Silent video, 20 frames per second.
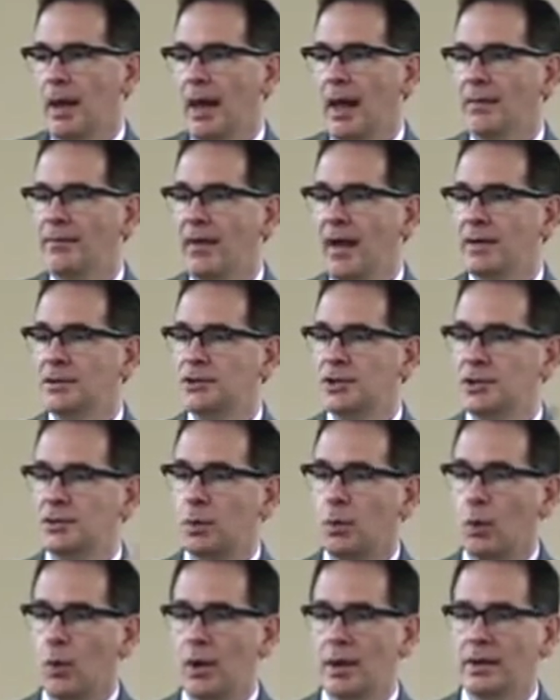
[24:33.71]
And that's
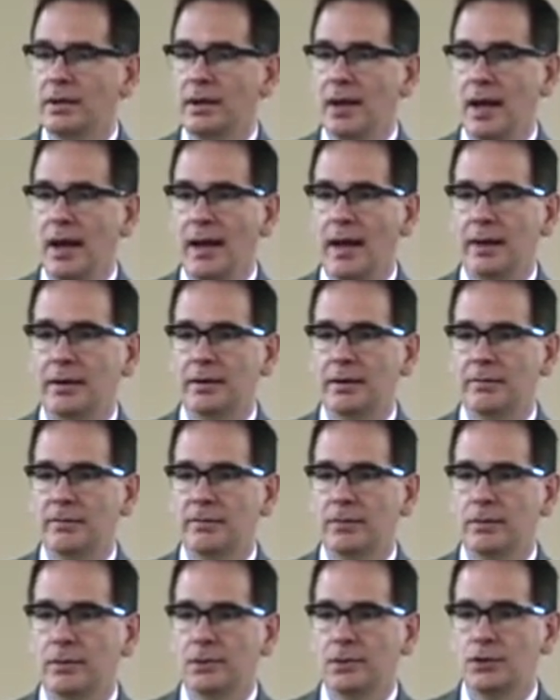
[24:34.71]
just one kind
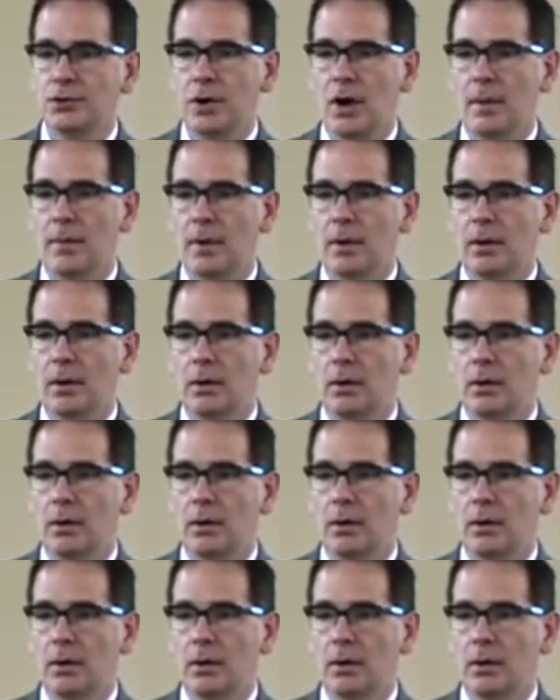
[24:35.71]
of trauma.